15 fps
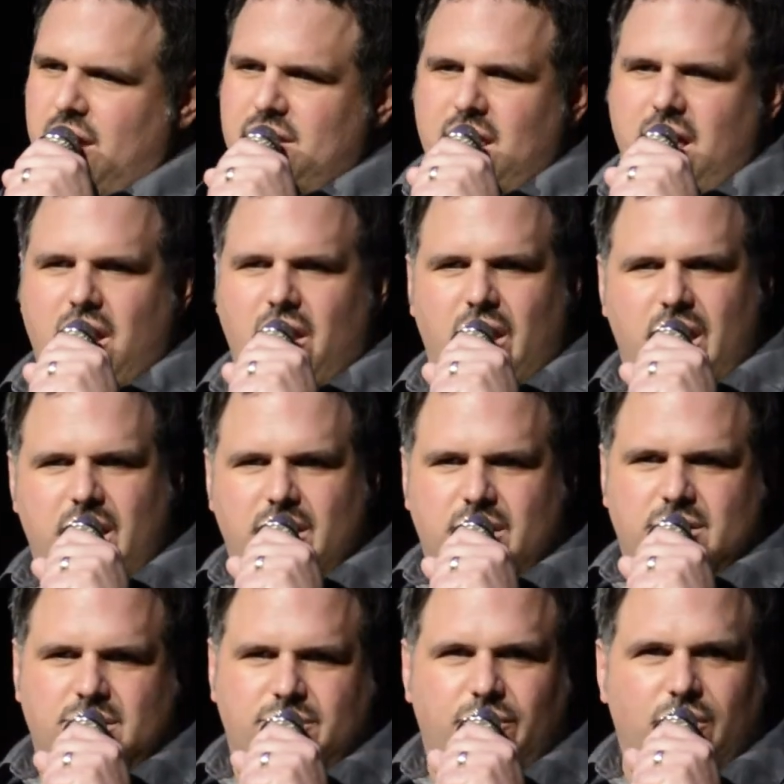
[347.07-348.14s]
and there it
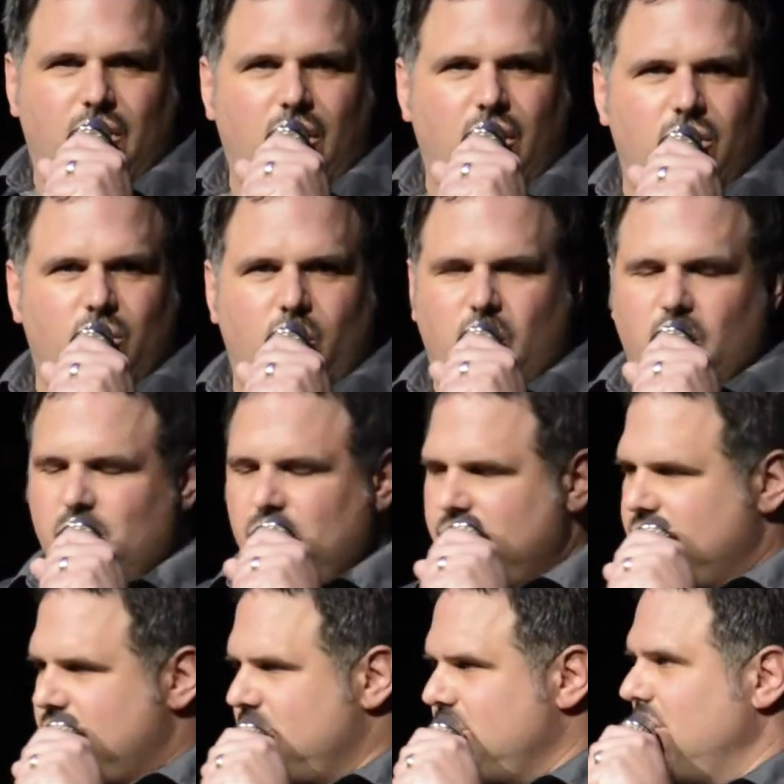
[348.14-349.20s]
is for all the
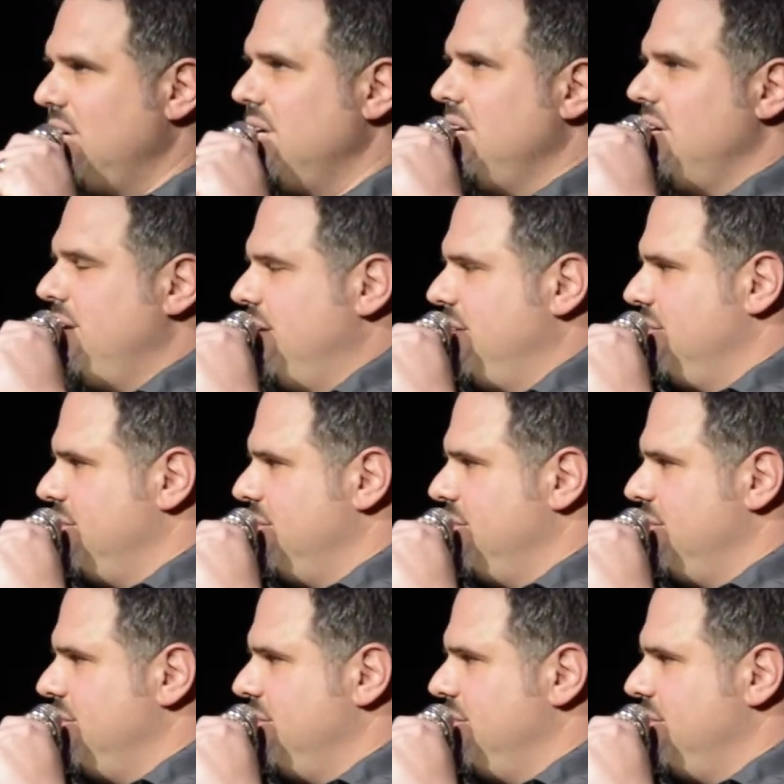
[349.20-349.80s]
world to see.